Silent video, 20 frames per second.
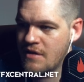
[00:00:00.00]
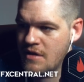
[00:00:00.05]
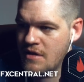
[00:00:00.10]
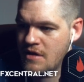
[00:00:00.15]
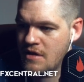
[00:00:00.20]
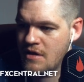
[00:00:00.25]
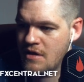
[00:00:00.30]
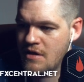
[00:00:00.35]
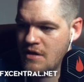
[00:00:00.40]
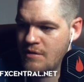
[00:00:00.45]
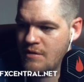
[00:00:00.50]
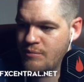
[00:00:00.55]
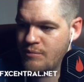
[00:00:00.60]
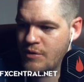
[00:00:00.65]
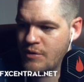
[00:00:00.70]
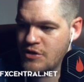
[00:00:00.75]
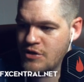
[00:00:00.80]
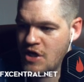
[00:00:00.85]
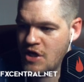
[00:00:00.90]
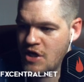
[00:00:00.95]
the
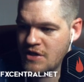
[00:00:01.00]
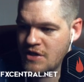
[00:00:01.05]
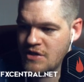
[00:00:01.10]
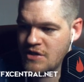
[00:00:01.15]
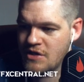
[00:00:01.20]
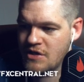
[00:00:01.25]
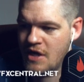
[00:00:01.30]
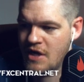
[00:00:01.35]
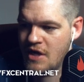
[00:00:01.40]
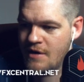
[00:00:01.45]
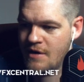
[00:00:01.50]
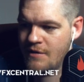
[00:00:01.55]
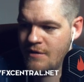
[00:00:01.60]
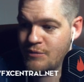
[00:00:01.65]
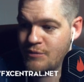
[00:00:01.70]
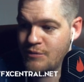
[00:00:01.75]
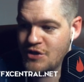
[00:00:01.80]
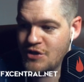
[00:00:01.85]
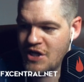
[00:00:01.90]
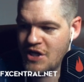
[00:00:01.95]

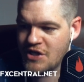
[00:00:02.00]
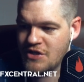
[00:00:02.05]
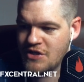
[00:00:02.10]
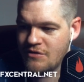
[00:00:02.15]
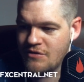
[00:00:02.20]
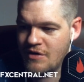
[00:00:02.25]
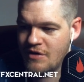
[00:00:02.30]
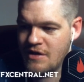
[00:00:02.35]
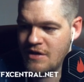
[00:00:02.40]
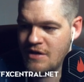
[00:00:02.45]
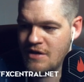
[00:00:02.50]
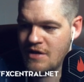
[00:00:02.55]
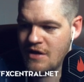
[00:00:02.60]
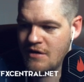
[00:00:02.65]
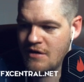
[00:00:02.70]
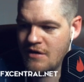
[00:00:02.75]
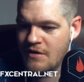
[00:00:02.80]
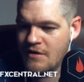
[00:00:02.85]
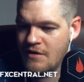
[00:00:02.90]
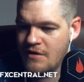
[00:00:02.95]
projection right
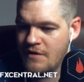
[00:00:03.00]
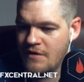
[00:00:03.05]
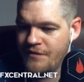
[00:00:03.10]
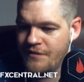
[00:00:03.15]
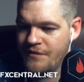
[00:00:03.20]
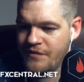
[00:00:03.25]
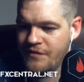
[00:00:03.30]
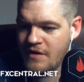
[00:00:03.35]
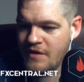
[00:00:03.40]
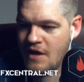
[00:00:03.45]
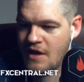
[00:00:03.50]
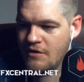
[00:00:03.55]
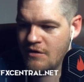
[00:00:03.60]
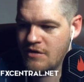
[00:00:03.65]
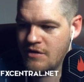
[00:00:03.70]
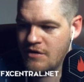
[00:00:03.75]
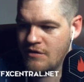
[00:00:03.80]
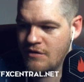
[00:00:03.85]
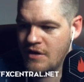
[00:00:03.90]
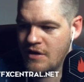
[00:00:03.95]
there.
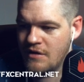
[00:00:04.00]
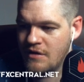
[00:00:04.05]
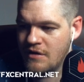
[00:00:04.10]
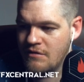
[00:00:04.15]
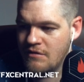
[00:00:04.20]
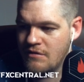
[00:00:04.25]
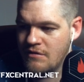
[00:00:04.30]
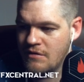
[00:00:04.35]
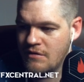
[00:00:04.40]
Calculate.